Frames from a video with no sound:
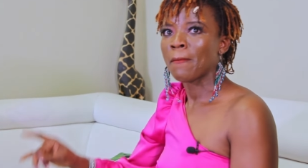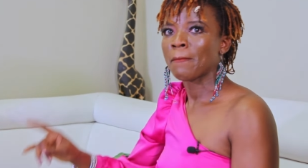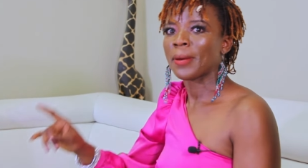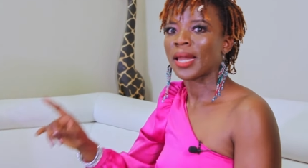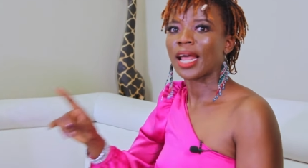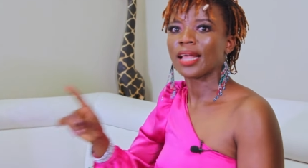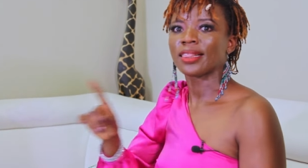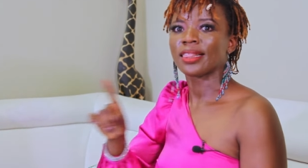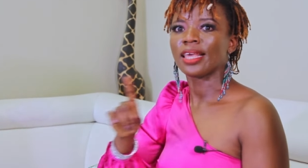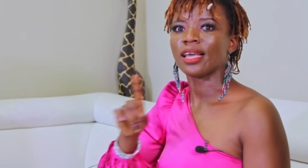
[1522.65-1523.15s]

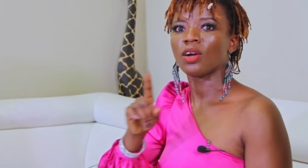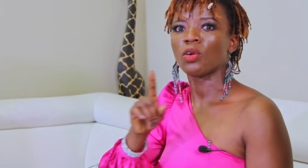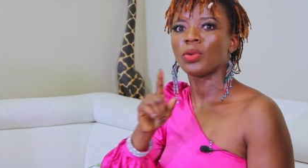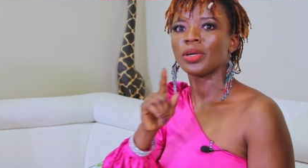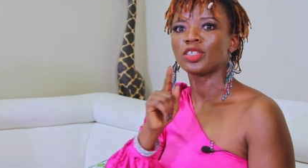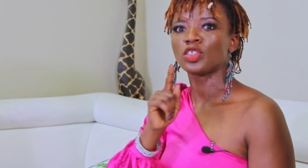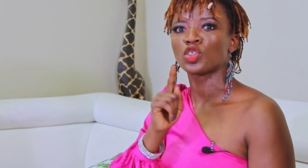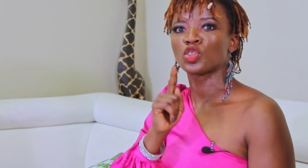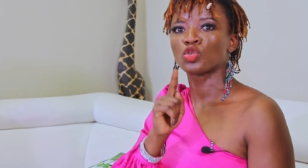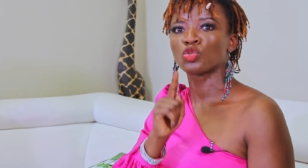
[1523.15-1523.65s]
but I think
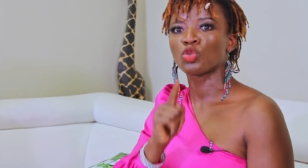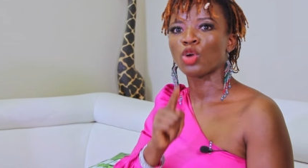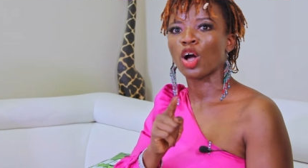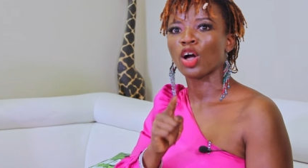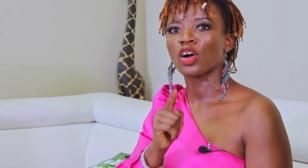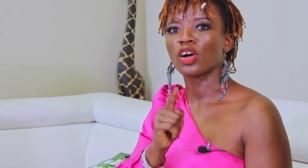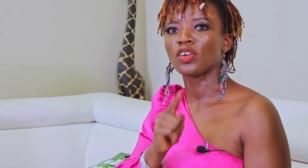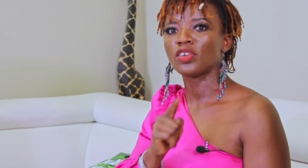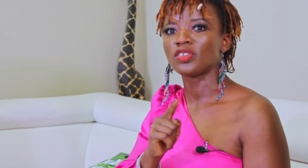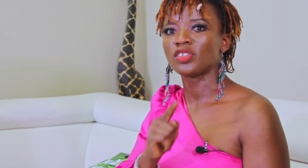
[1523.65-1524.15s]
we
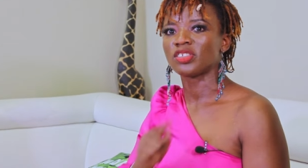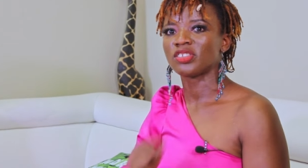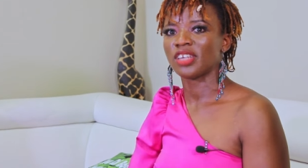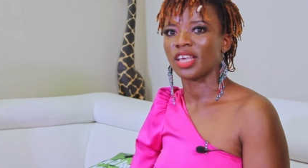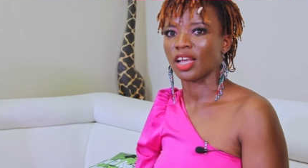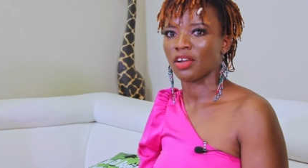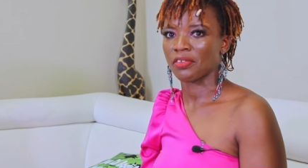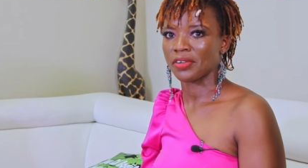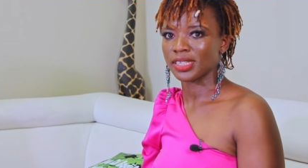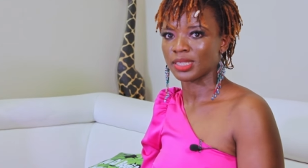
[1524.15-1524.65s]
struggle to
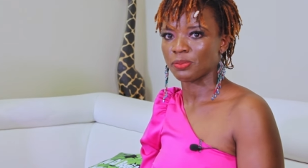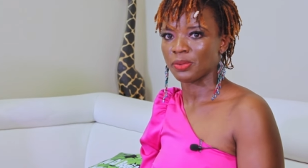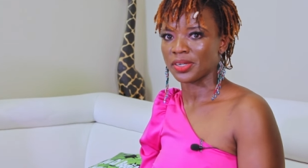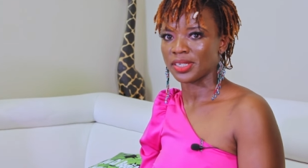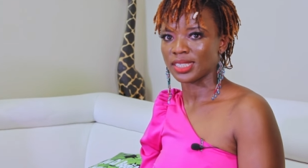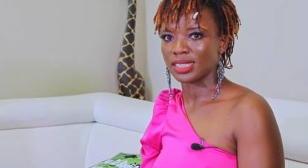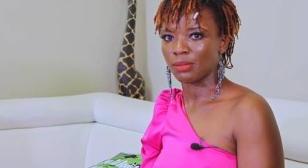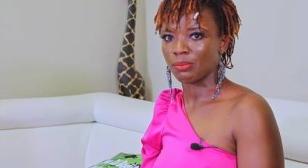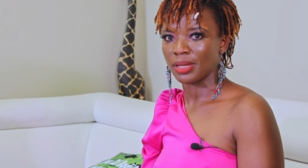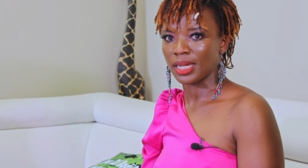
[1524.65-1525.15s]
take
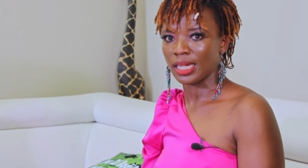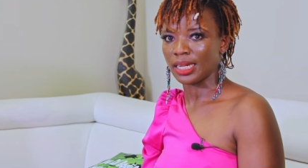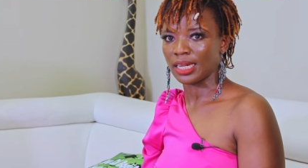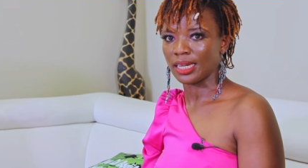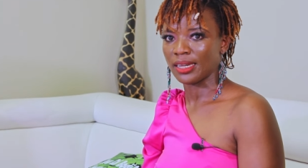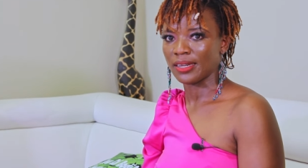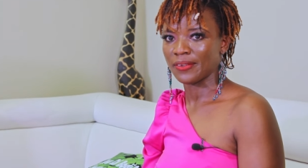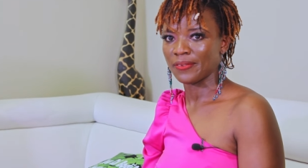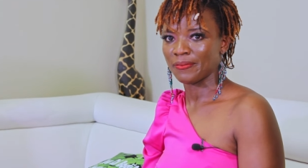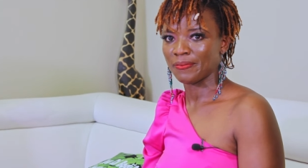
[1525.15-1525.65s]

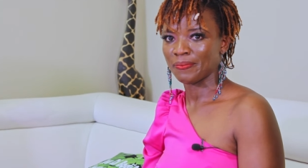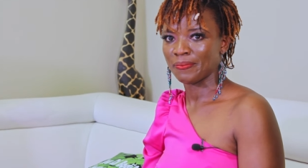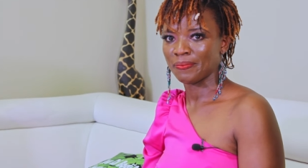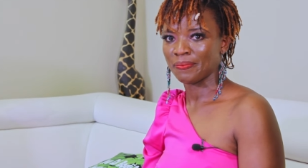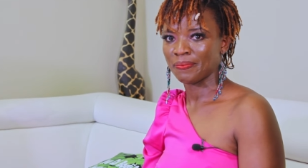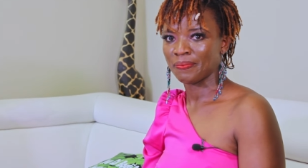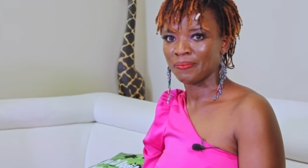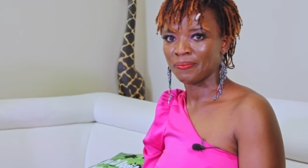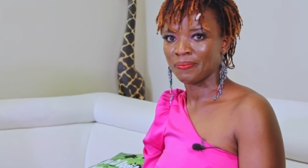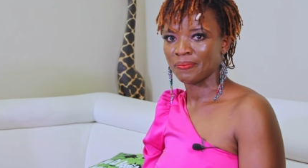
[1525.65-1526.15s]
responsibility.
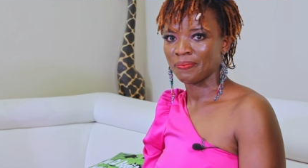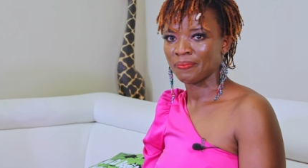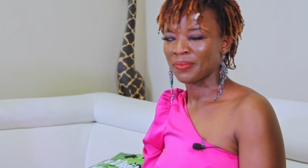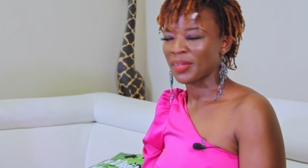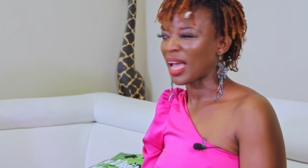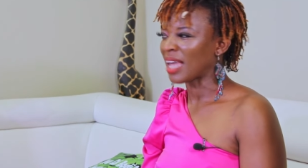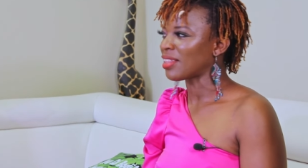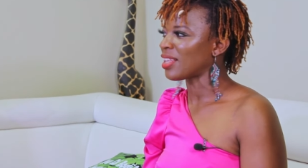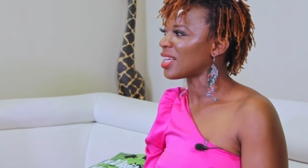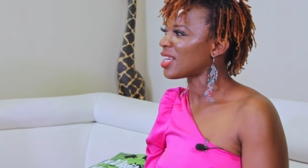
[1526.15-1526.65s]
Yeah.
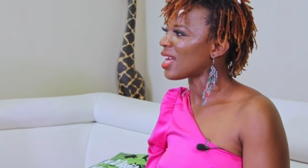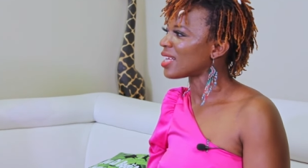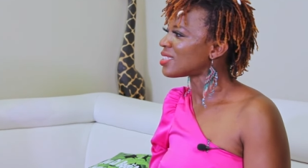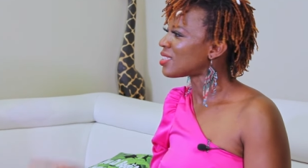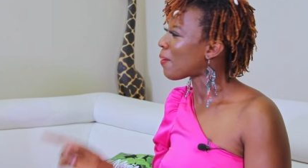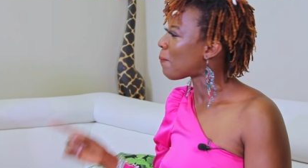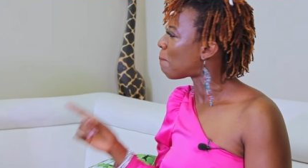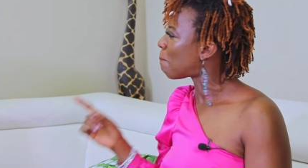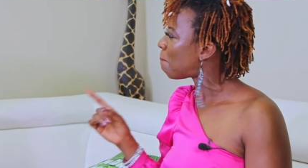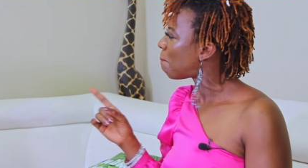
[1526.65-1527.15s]
I think
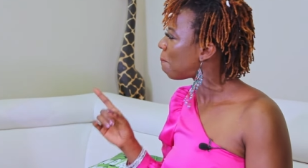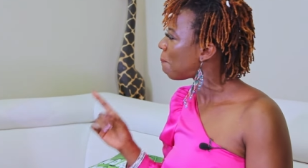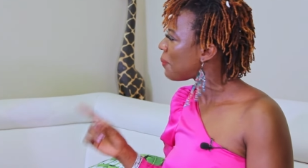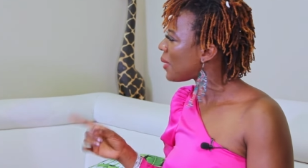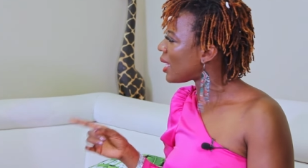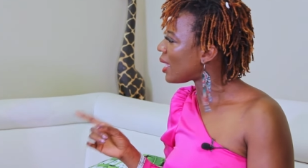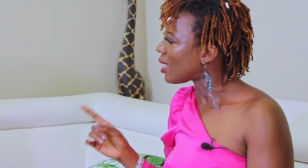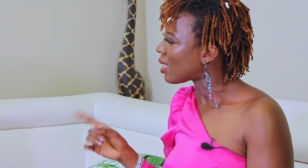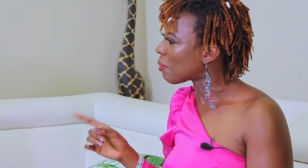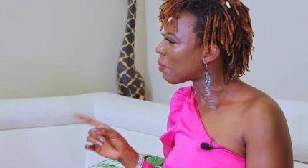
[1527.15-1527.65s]
that's a big